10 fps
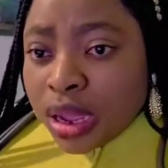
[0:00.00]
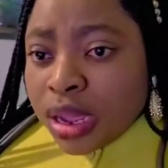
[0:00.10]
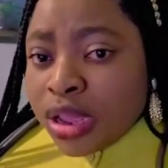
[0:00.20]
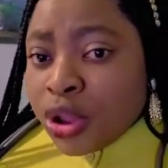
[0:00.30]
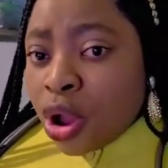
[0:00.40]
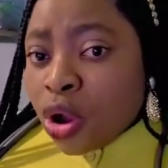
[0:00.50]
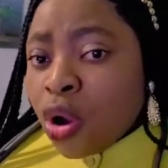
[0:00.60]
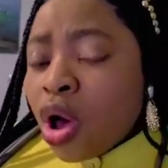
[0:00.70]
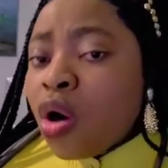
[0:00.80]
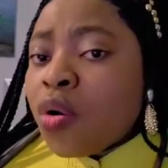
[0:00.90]
Your
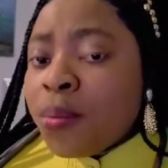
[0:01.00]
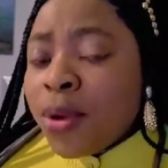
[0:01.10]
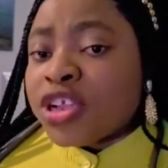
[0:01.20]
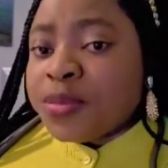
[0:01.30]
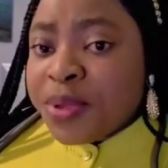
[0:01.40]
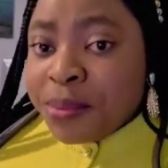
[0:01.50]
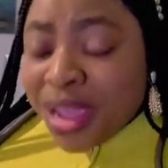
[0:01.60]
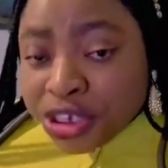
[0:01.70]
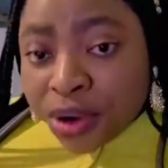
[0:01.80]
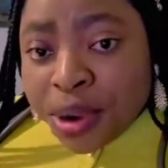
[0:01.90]
goal must be
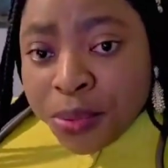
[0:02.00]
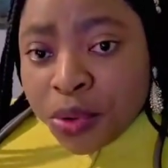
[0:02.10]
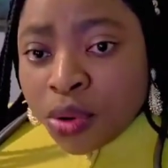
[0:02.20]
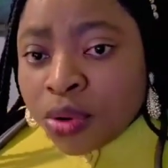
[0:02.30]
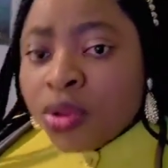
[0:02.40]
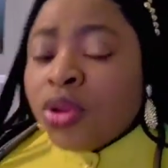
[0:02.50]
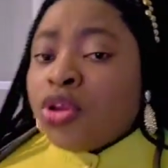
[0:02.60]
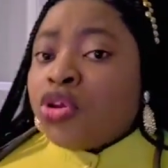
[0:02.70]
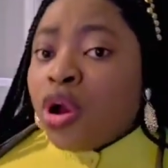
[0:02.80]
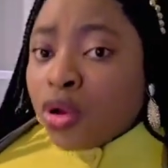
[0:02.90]
measurable.
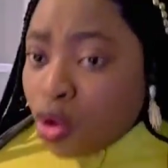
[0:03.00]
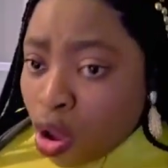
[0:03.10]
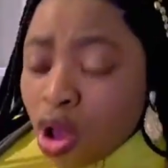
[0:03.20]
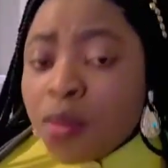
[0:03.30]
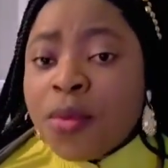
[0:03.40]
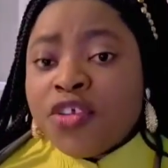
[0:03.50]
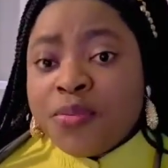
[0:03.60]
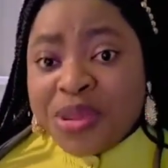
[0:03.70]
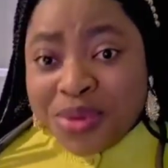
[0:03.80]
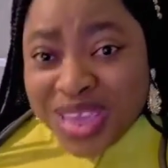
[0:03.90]
Your goal
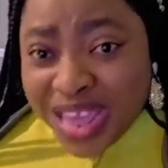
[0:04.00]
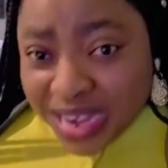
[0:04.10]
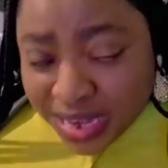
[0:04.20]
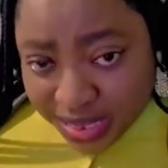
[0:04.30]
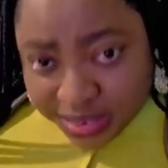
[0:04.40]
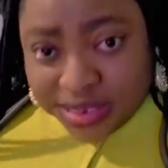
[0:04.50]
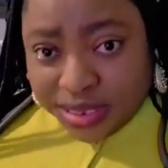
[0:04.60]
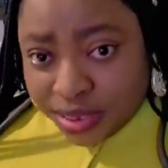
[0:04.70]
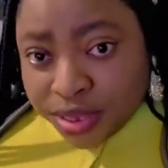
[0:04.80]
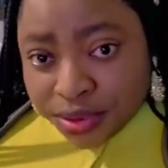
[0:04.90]
must be
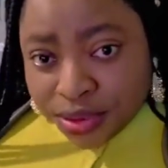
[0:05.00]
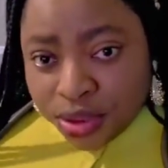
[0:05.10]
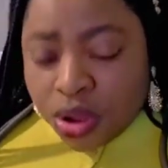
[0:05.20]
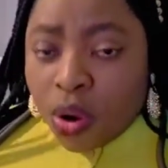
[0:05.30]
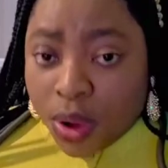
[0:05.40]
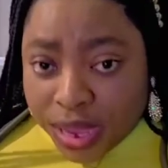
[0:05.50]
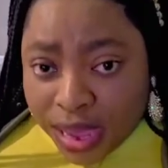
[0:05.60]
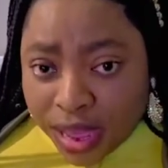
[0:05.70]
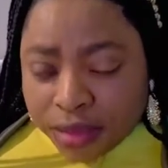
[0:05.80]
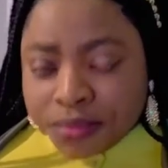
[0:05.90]
realistic. Okay?